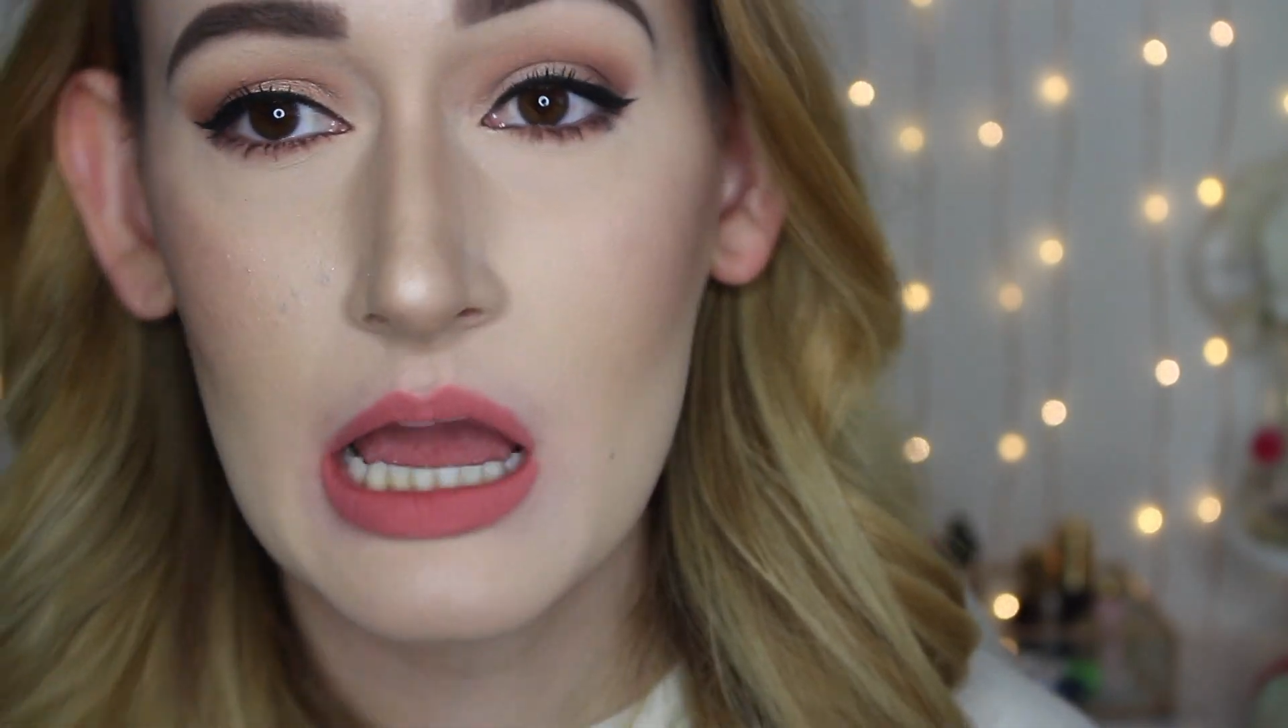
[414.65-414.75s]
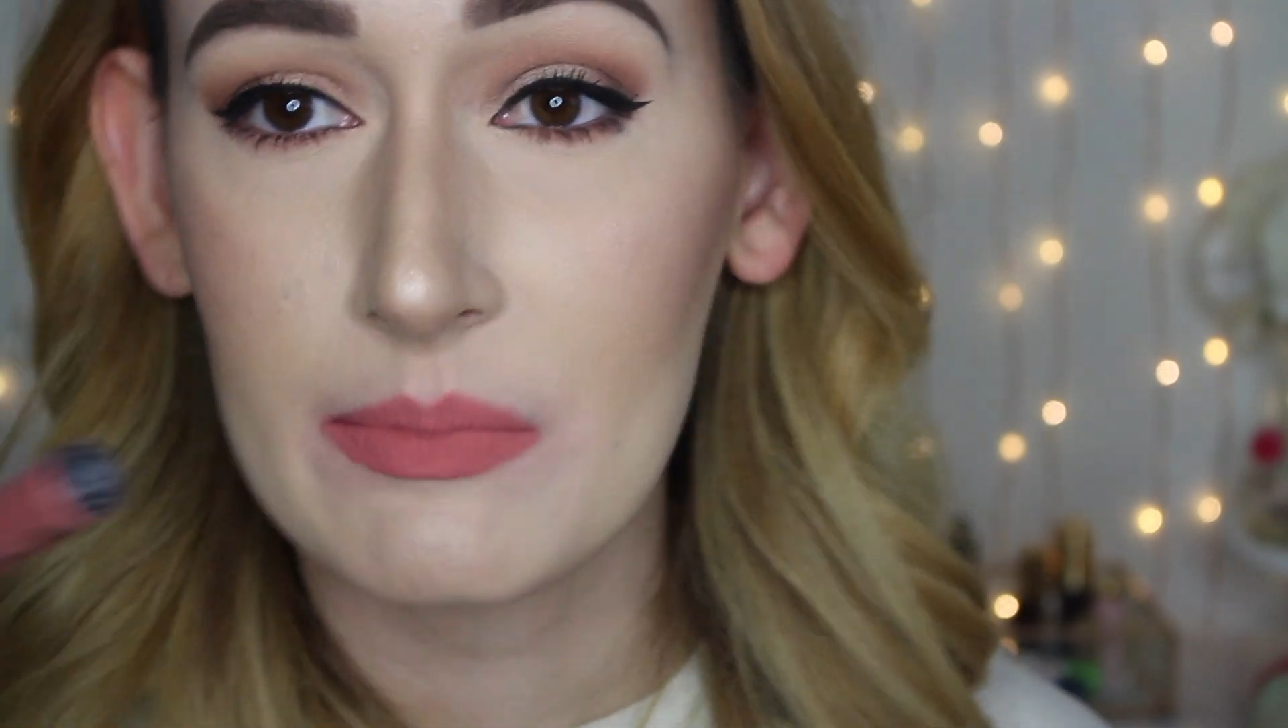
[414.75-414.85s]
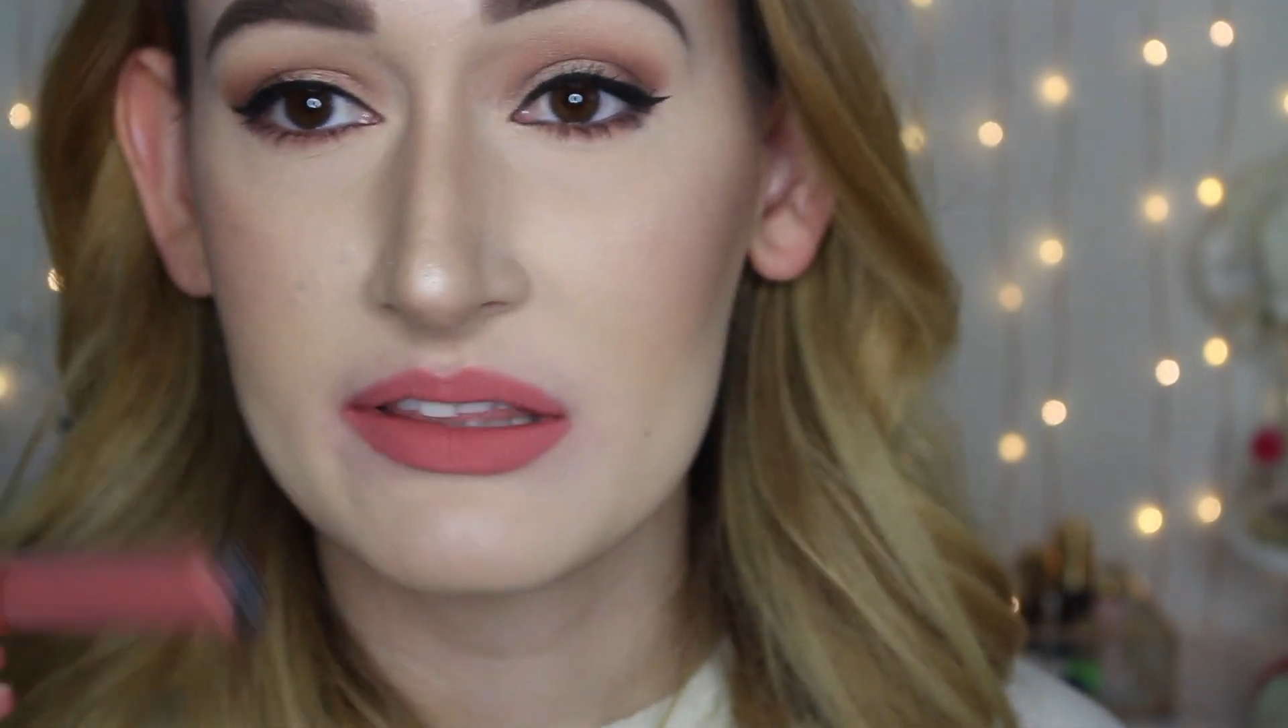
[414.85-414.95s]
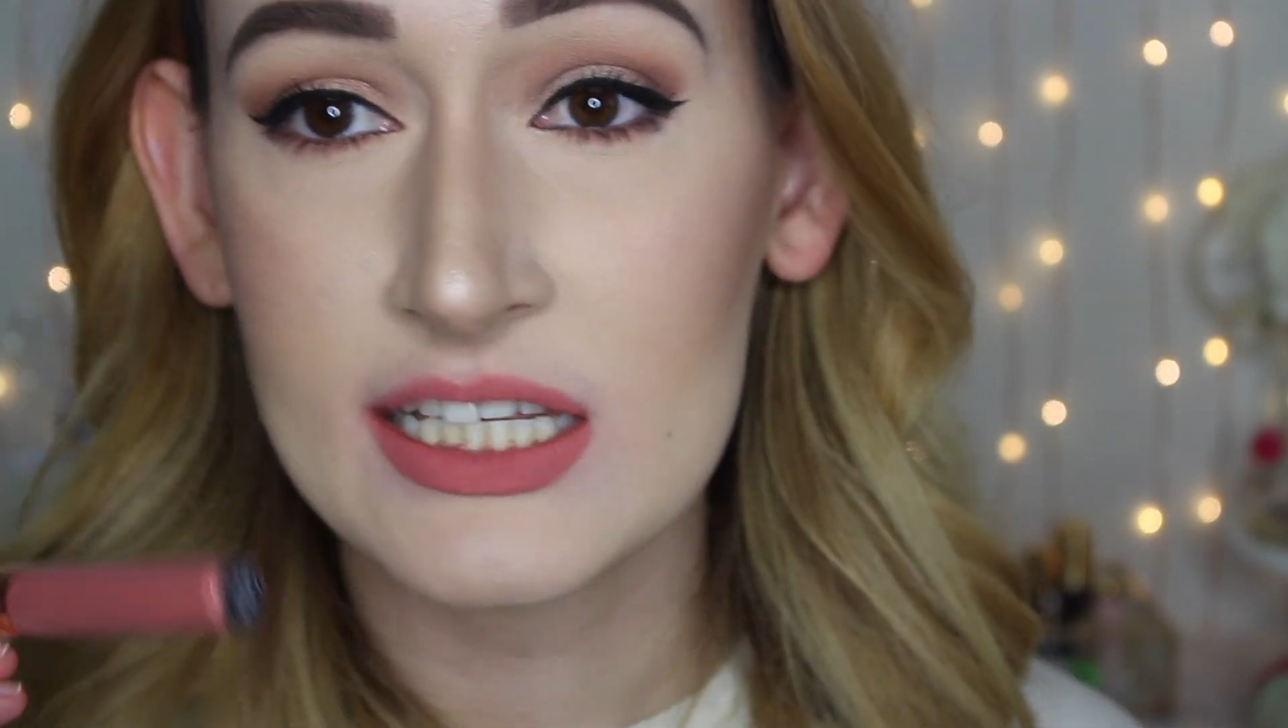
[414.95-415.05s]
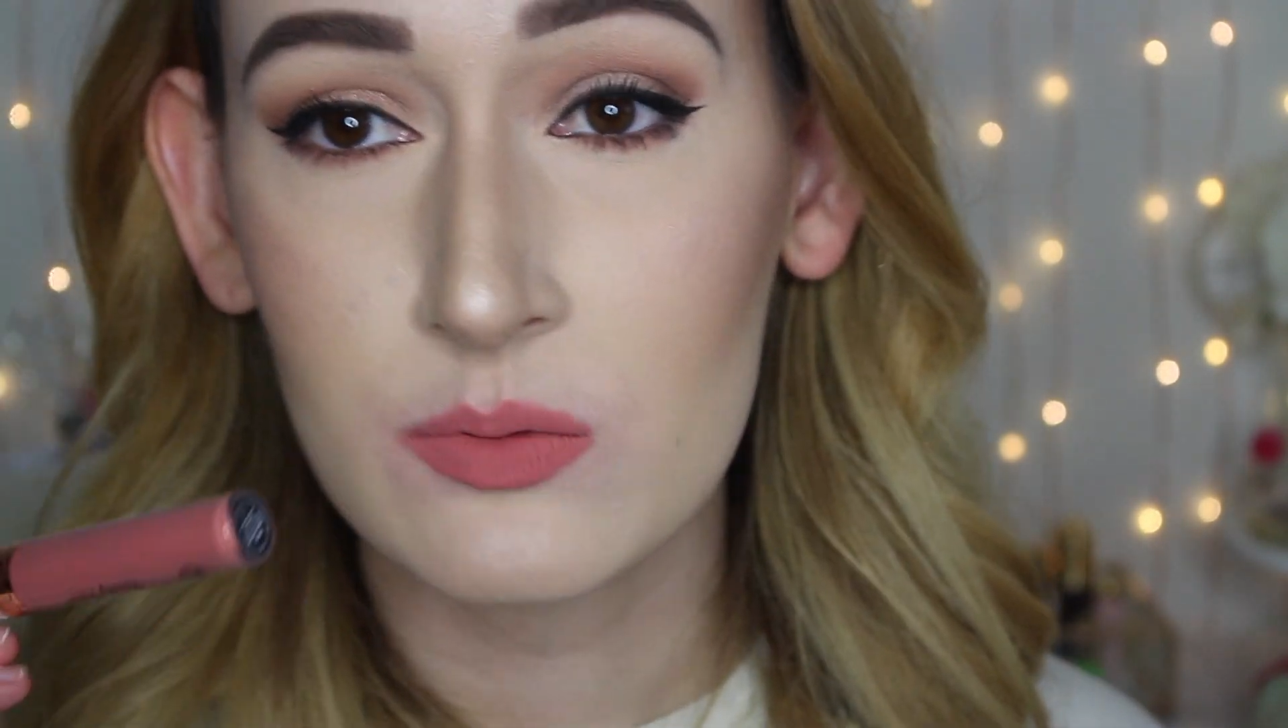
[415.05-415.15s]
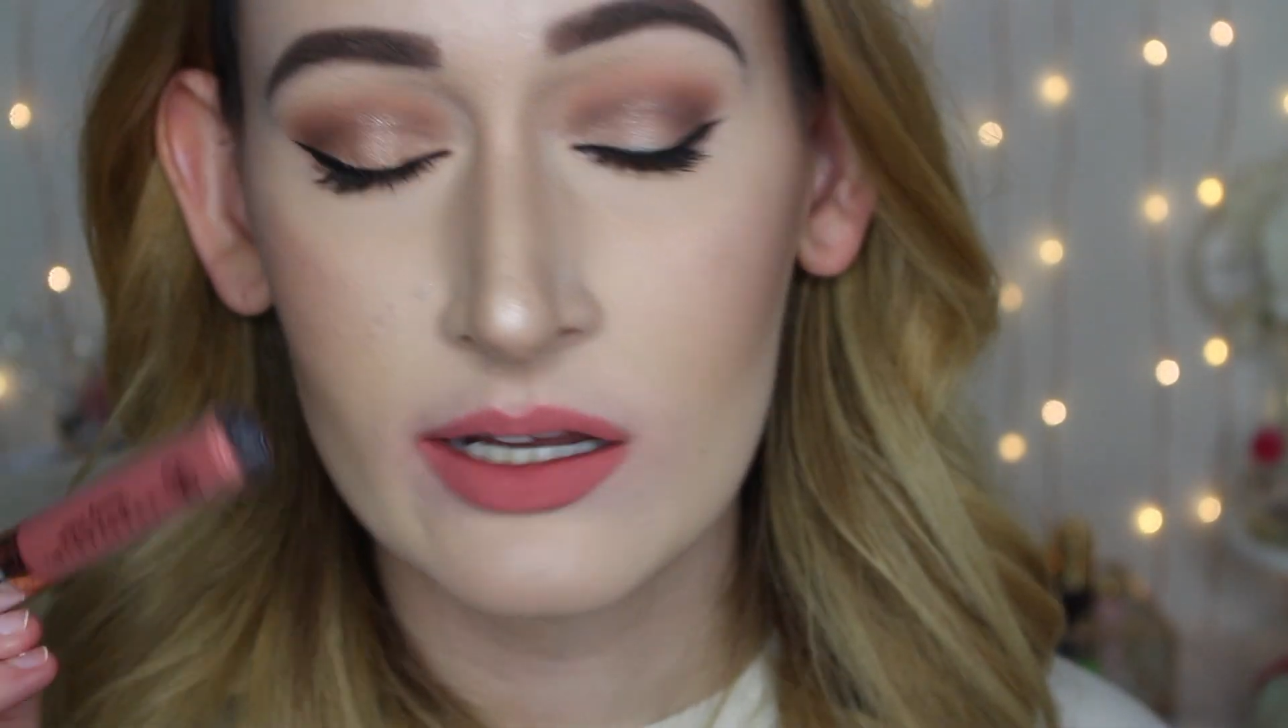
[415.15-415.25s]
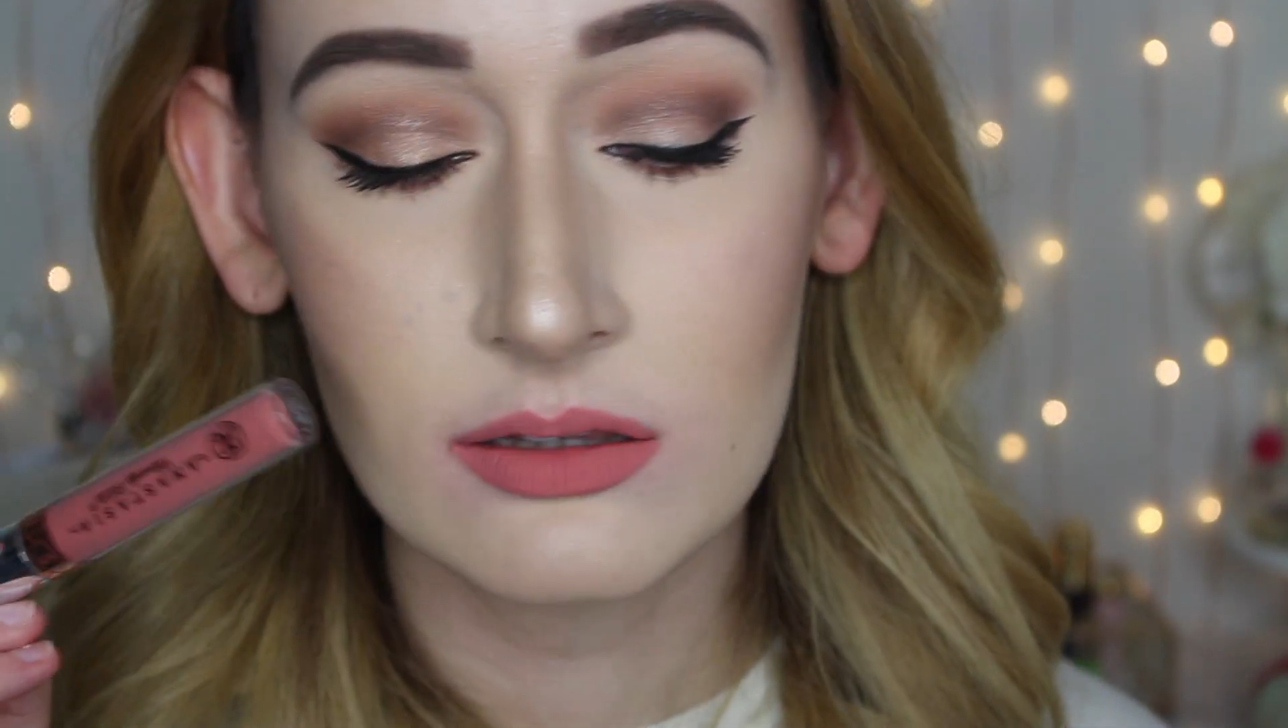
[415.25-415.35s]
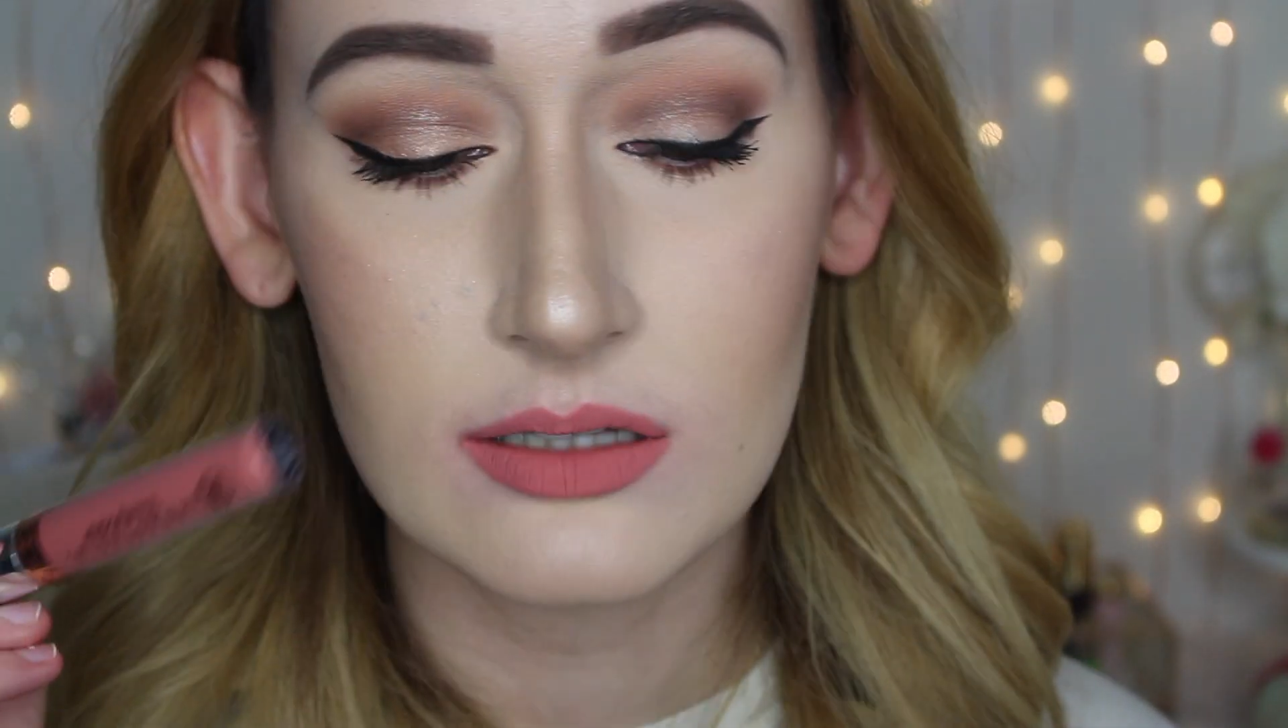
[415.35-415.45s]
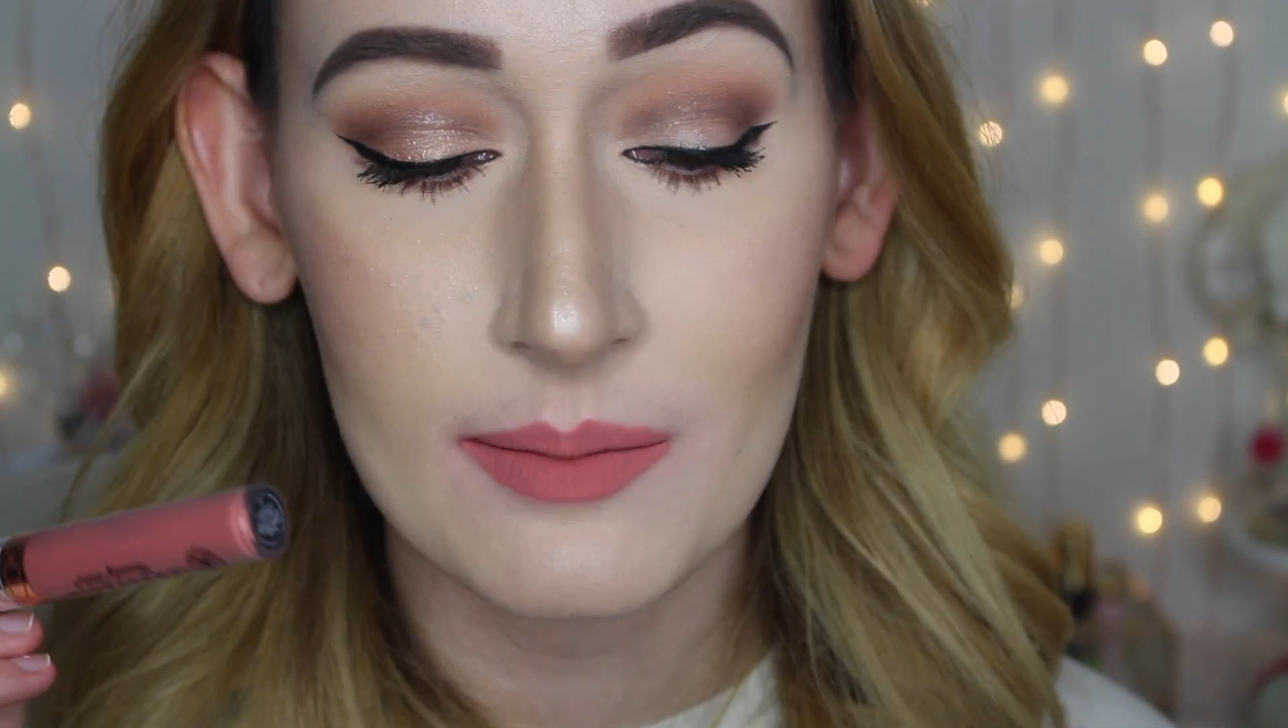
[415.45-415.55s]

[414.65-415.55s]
but this one